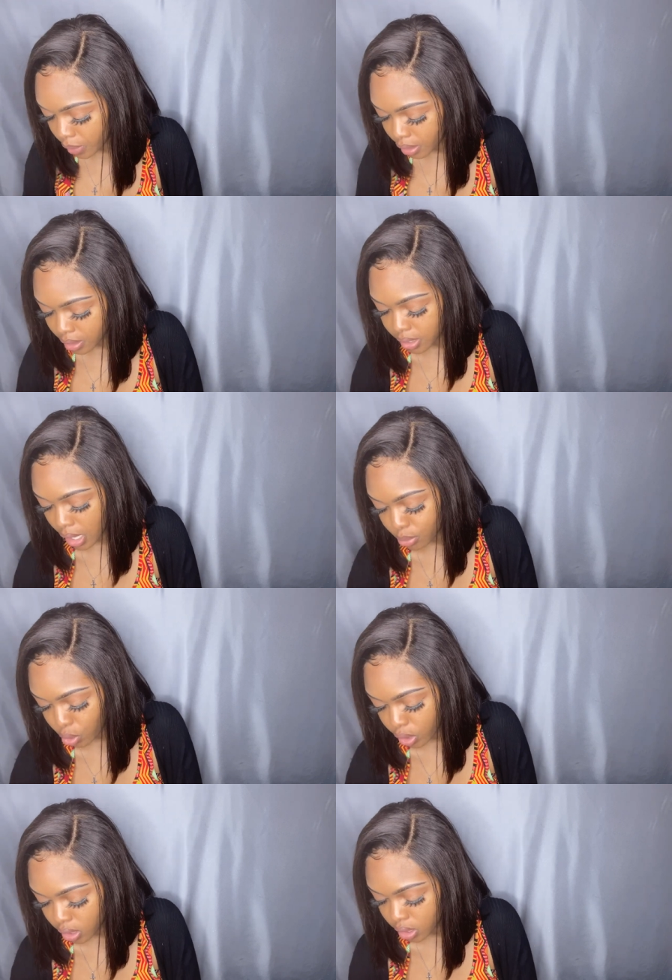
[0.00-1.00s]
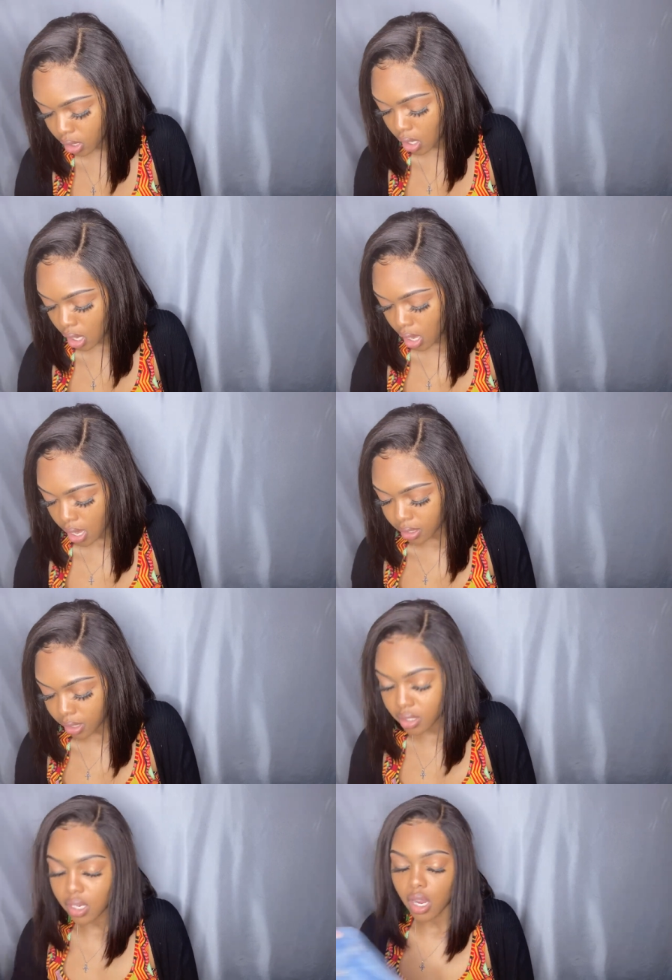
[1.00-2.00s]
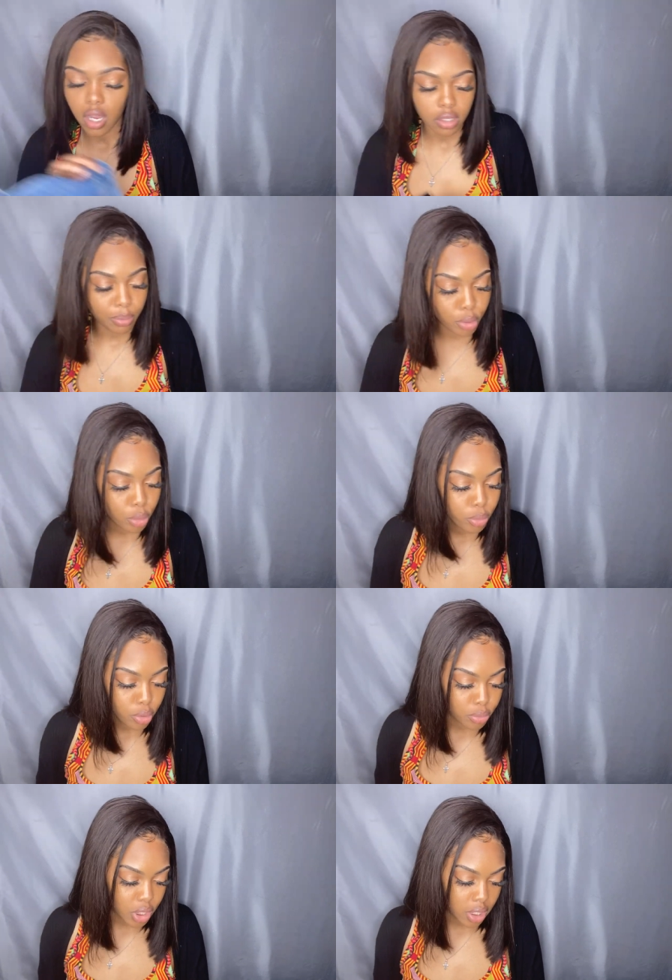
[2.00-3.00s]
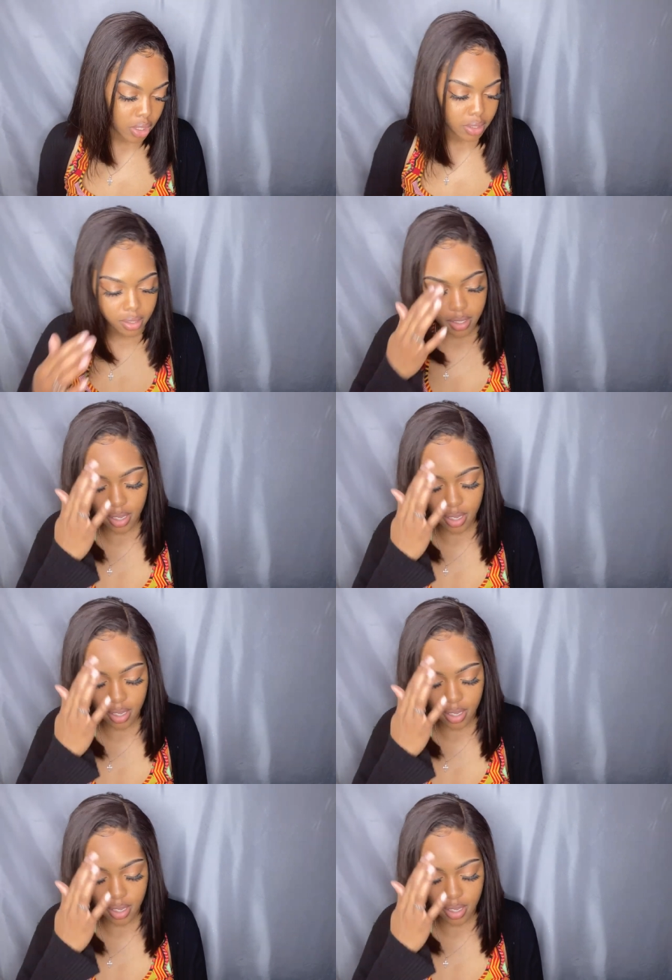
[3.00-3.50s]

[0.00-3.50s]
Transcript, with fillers: the same shorts these are called the boom boom jeans